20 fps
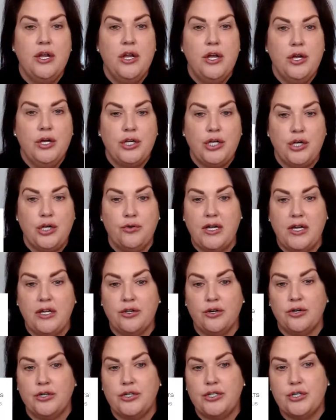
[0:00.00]
you
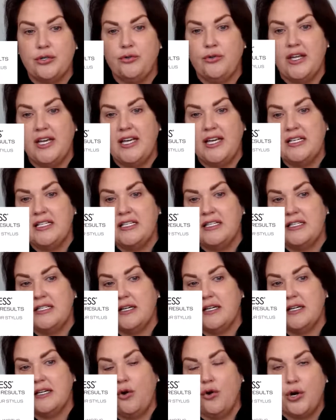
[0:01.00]
either do this
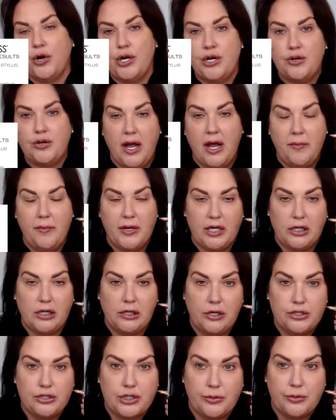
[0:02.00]
or you come in
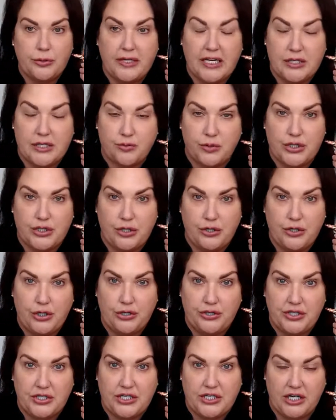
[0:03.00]
closer because we're so used
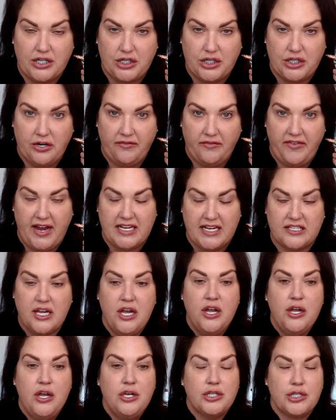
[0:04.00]
to touching our face.
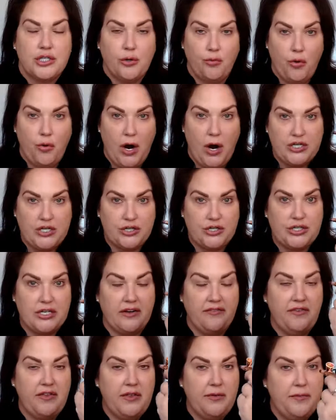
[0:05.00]
So watch yourself
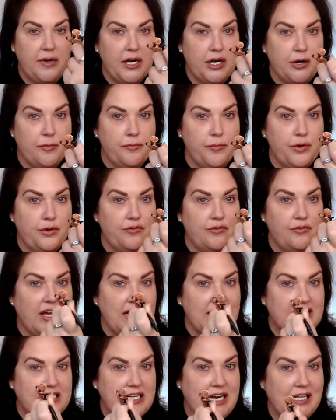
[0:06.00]
in the mirror, move that
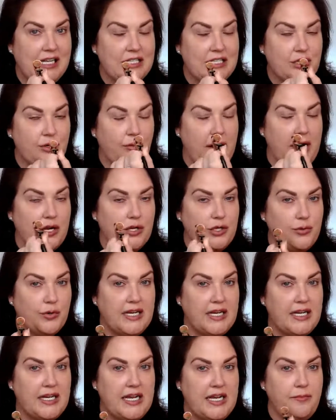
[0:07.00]
stylus around. You want to
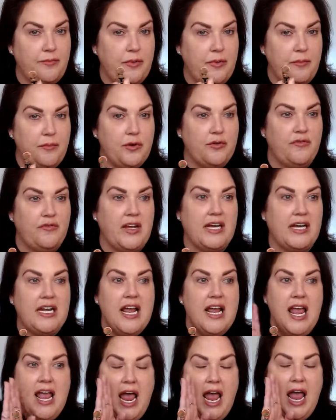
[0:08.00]
keep it moving.
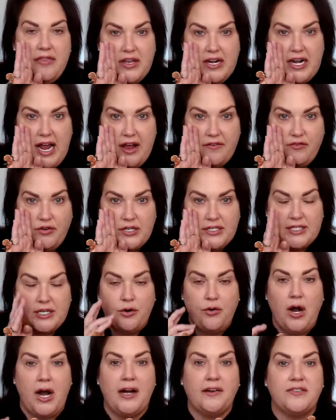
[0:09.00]
And then every so
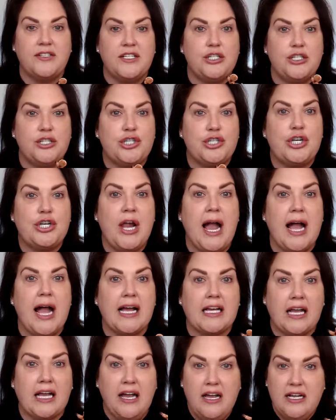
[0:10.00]
often check
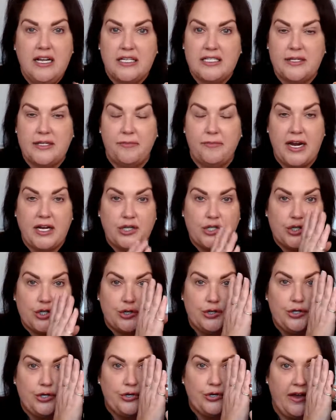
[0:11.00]
to make sure
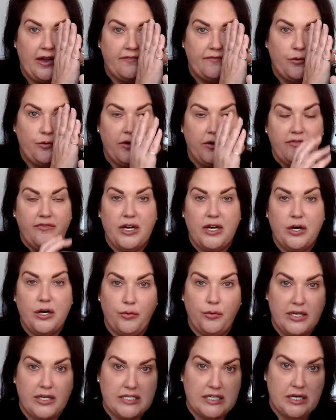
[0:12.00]
you're that four finger
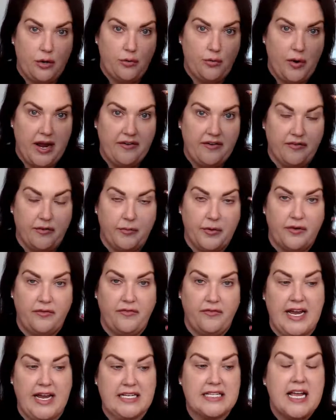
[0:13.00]
width away from your face.